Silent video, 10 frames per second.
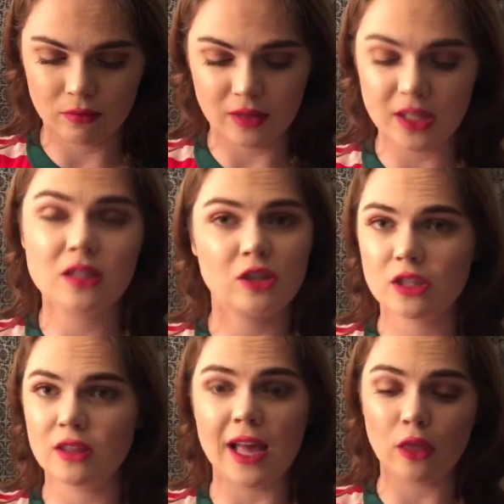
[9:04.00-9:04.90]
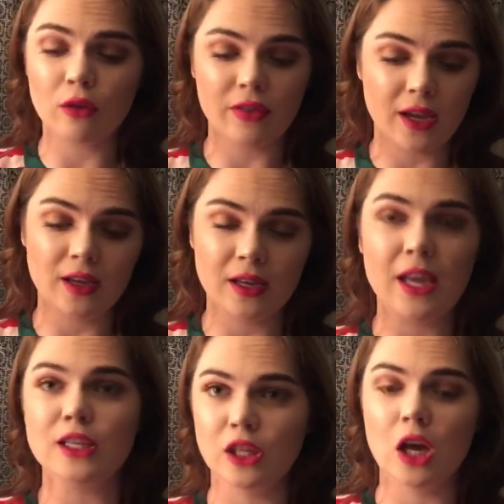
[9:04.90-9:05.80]
this, just that little thing
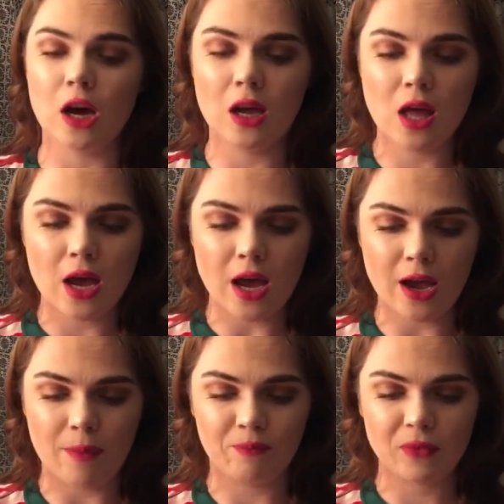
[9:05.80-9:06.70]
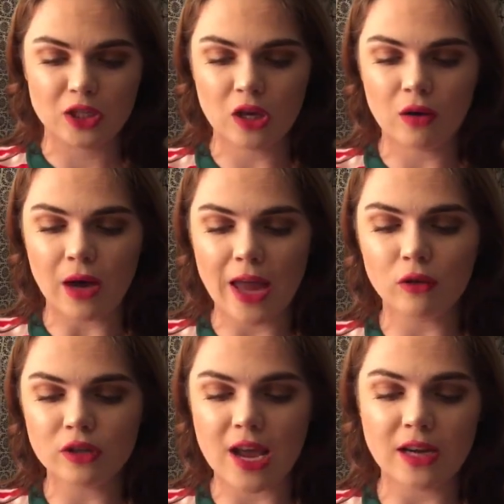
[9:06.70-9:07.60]
is a lot. So I
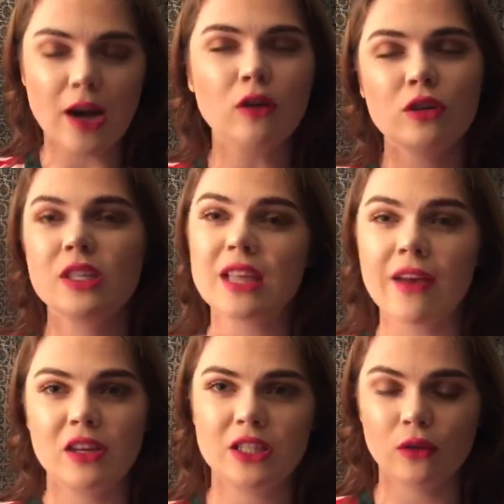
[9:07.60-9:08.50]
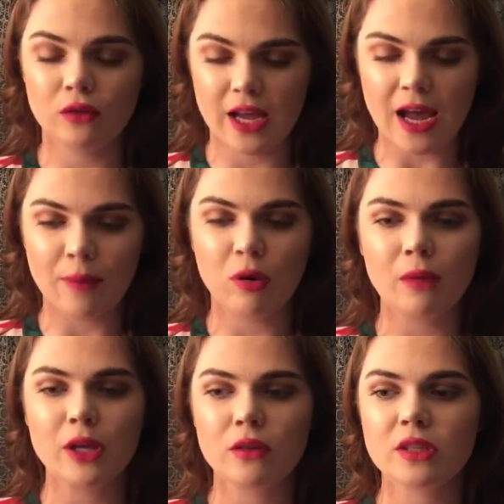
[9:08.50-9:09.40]
don't use these every single day. I
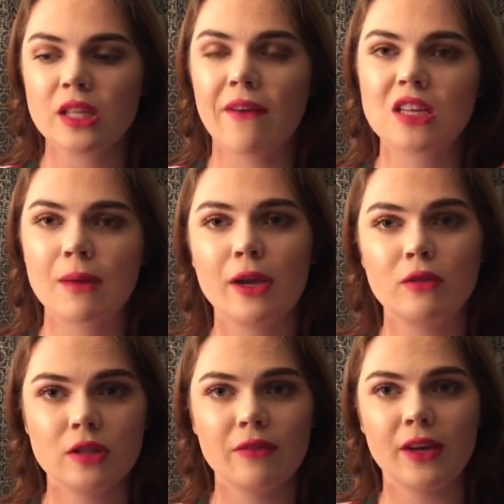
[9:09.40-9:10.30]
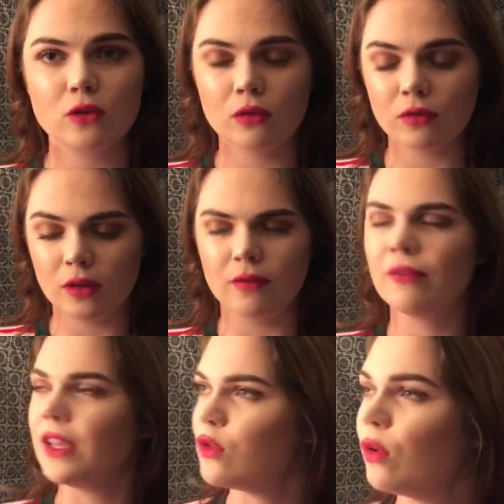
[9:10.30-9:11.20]
probably use these every time I use the
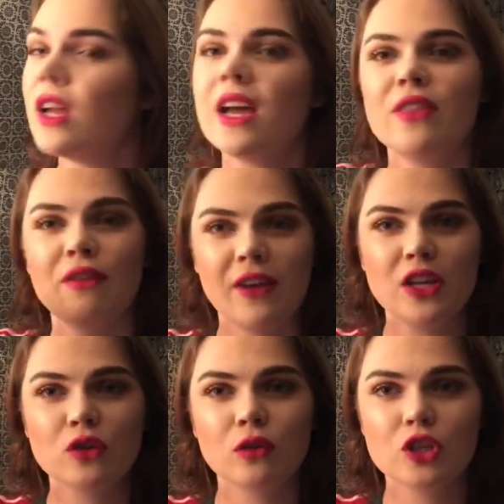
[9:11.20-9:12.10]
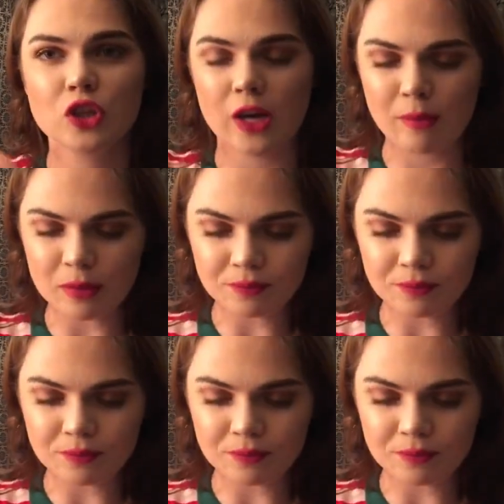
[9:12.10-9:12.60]
facial scrub.